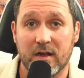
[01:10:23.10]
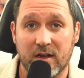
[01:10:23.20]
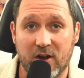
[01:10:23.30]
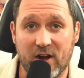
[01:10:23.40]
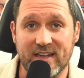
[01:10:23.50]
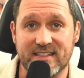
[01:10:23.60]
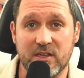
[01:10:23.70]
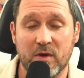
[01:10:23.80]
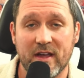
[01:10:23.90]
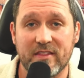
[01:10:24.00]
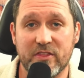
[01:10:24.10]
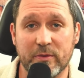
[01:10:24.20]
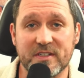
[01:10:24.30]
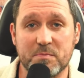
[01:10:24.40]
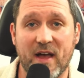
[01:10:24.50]
All right, so the
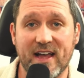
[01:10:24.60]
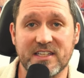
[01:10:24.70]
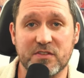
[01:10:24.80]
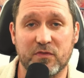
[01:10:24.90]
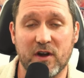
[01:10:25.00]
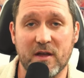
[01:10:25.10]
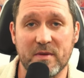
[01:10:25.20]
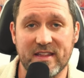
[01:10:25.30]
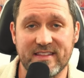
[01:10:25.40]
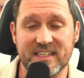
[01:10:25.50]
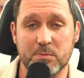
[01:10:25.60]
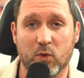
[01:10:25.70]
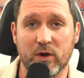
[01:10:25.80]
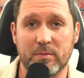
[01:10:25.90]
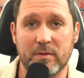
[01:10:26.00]
response from this
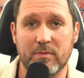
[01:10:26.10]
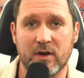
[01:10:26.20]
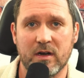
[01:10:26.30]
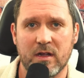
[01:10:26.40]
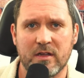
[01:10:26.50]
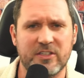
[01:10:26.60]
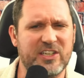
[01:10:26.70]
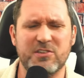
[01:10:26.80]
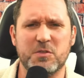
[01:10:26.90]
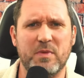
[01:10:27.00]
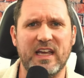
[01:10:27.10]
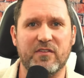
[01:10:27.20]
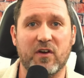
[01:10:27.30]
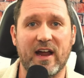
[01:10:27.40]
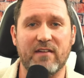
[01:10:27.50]
board member, do you speak
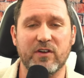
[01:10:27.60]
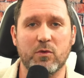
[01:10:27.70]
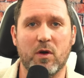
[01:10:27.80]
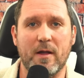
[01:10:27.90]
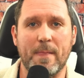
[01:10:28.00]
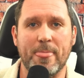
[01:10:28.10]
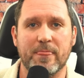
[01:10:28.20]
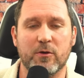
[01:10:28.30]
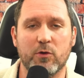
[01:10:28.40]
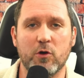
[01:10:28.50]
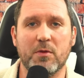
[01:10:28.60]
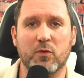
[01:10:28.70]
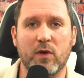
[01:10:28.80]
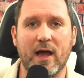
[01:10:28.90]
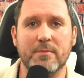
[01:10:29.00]
for everyone? The room
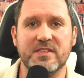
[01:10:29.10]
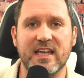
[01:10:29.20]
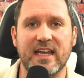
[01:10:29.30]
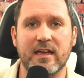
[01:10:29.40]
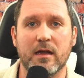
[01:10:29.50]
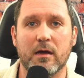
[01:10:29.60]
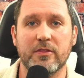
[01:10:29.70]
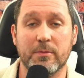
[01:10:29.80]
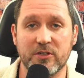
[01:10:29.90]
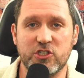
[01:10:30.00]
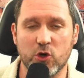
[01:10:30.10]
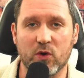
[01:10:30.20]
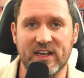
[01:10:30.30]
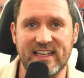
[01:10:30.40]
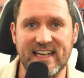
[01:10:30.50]
erupts in the
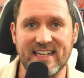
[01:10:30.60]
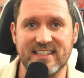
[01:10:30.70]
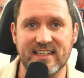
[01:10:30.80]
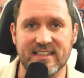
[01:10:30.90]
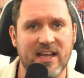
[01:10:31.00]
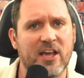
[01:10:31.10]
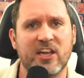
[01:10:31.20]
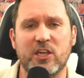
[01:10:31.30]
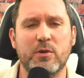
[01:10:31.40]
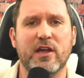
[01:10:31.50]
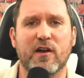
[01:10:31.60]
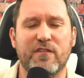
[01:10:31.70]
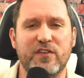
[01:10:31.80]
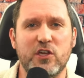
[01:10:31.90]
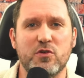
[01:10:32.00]
majority yeses. You hear a
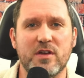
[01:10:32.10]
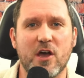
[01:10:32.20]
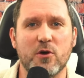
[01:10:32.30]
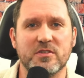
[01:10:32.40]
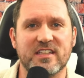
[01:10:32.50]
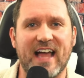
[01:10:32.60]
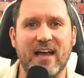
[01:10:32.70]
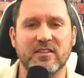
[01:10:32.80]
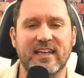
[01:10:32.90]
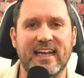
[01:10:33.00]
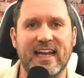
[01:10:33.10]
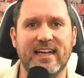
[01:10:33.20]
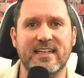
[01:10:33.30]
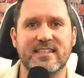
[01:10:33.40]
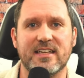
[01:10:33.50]
few no's loudly, and he
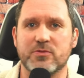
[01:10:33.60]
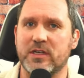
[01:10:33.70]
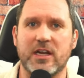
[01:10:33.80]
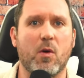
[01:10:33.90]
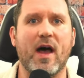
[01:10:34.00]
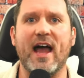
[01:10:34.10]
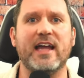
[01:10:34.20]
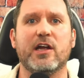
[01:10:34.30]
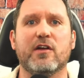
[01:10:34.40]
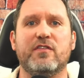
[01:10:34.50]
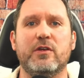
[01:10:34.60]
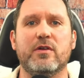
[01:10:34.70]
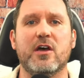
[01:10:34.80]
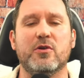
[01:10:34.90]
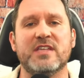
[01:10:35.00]
says, well, you know what? I hear a few no's.